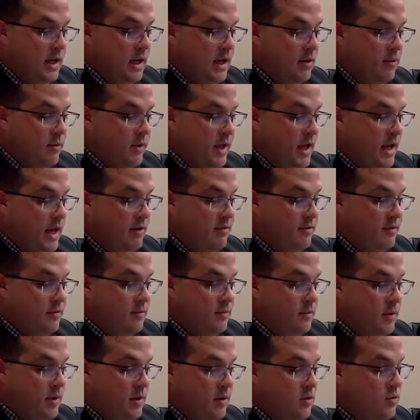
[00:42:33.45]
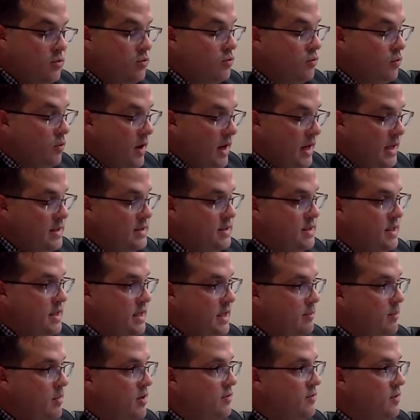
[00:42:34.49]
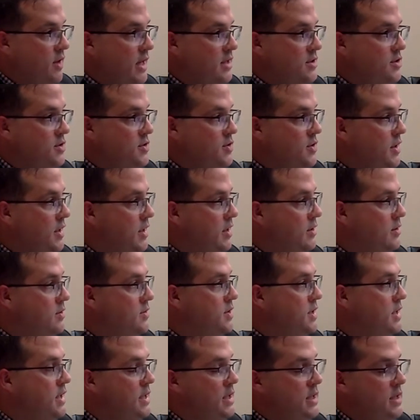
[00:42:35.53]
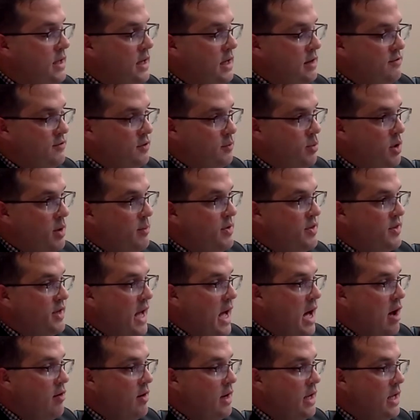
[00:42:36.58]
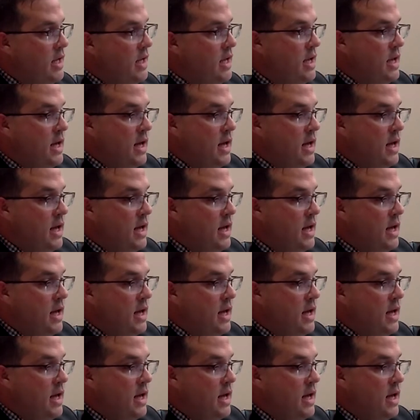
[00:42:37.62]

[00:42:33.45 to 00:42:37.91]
we have a great team of legislators for Plymouth County.